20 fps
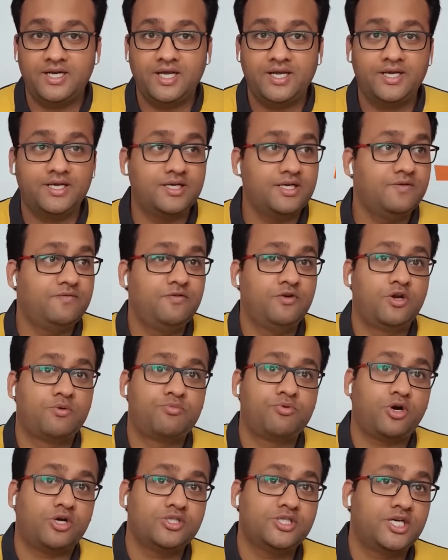Like if your
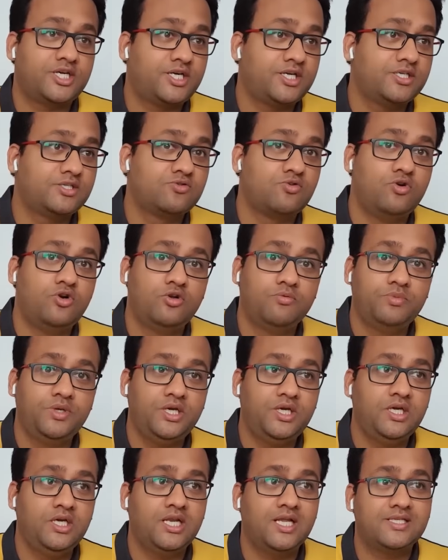project is going to
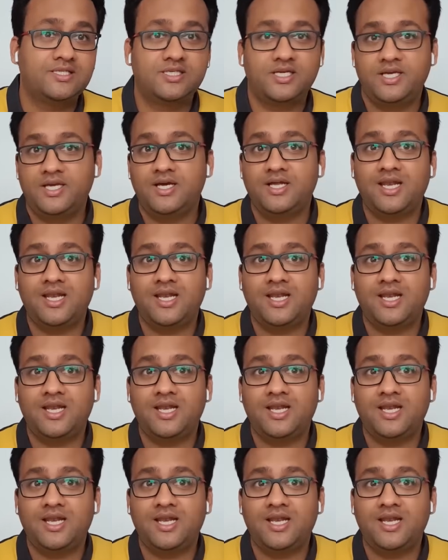be, let's say,